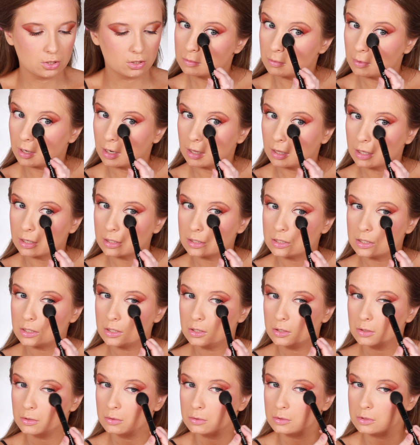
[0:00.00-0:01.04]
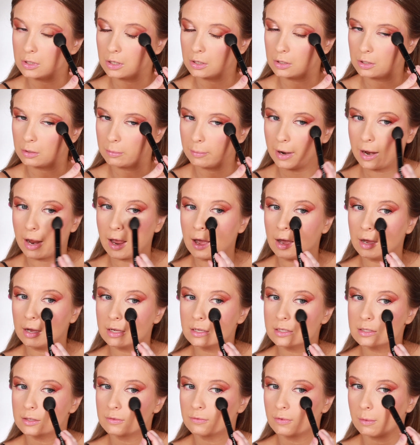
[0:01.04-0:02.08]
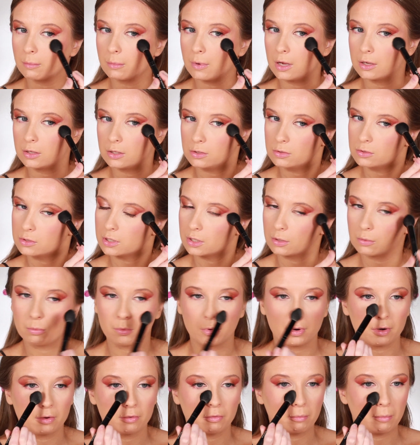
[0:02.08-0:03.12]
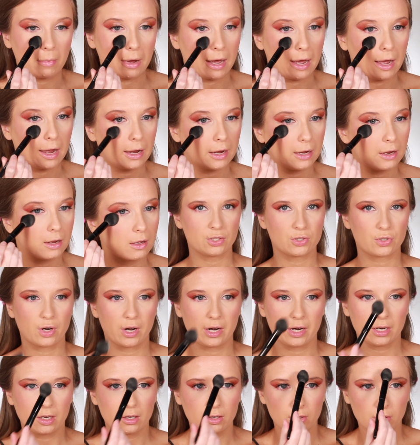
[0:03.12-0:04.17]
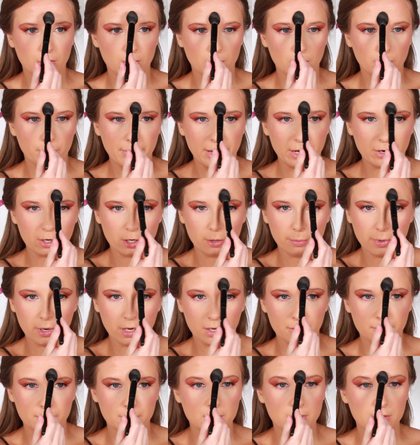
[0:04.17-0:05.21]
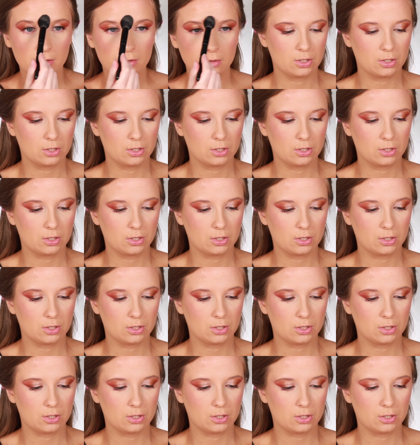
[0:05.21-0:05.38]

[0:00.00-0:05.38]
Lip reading: It's what I like to use under my eyes if I'm not using one of my triangle powder puffs.